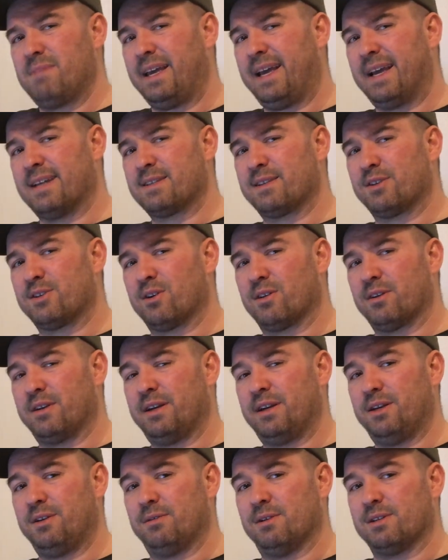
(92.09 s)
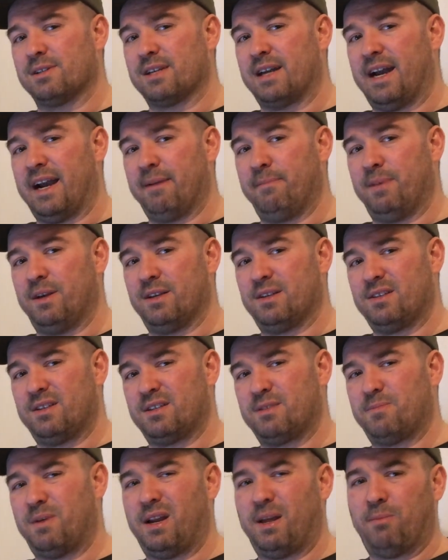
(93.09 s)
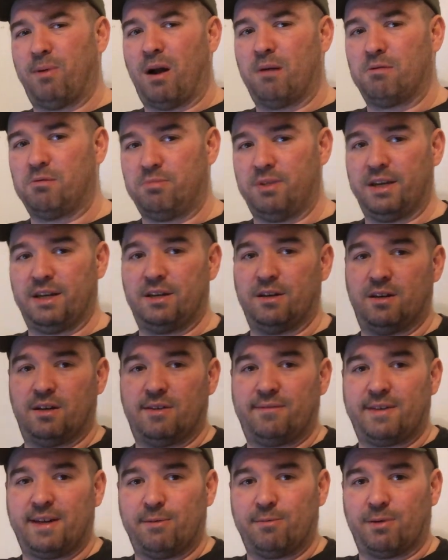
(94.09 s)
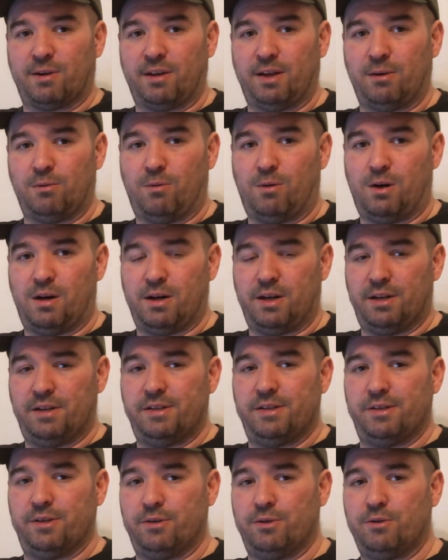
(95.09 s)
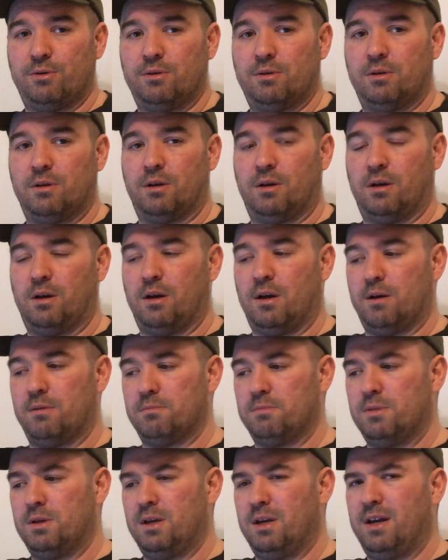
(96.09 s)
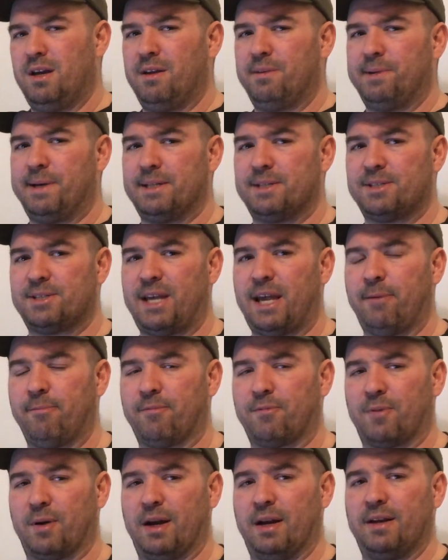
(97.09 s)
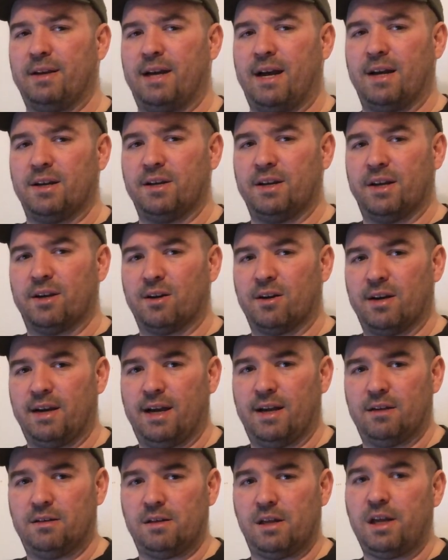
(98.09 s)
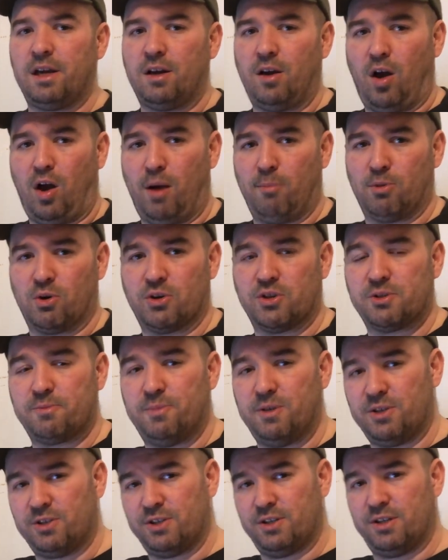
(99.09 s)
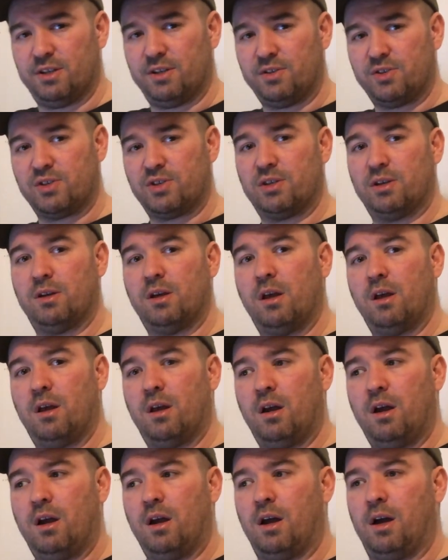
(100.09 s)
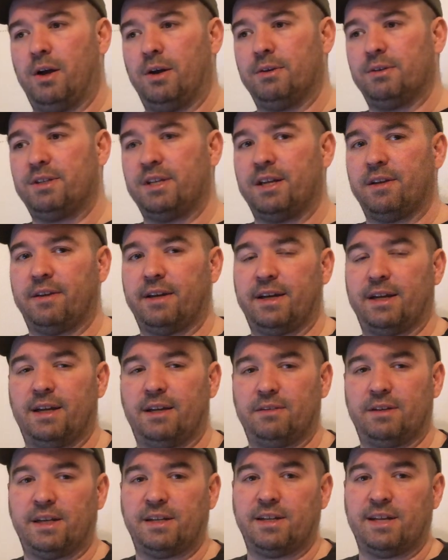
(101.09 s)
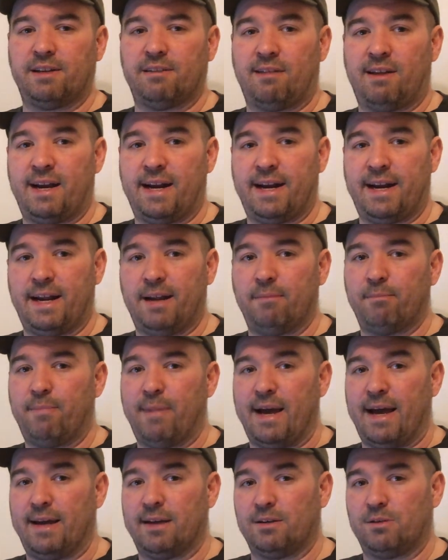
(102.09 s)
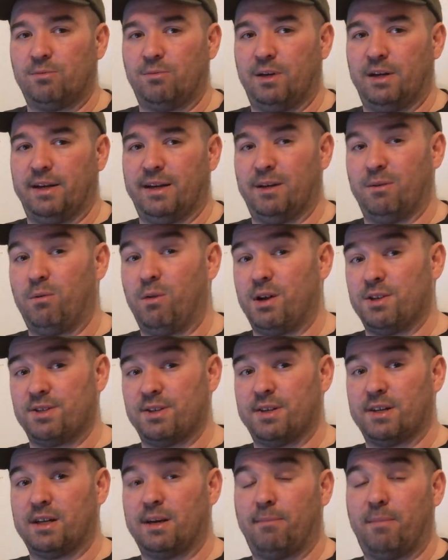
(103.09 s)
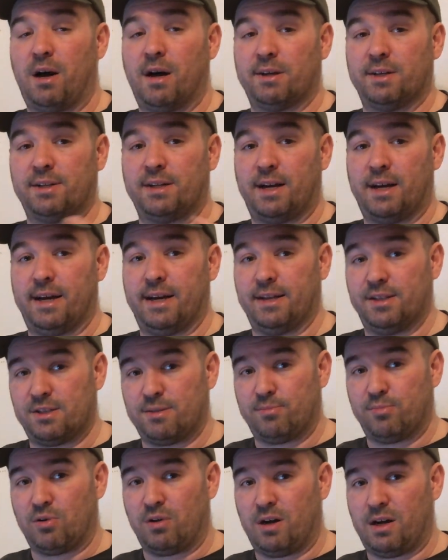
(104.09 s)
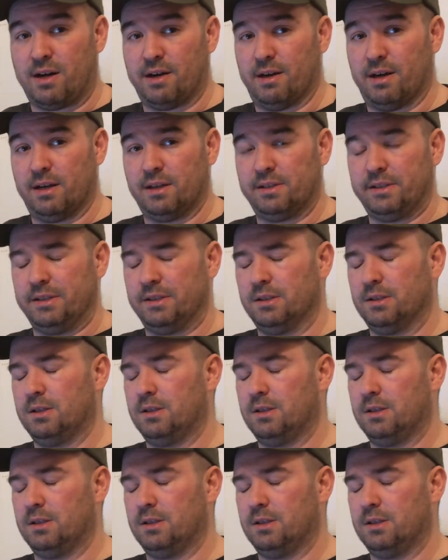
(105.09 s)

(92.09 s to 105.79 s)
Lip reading: He hasn't turned it into a side business, but he probably could if he really wanted to. That same friend had an internet e-commerce business dealing in LED lighting back when it wasn't a commoditized product.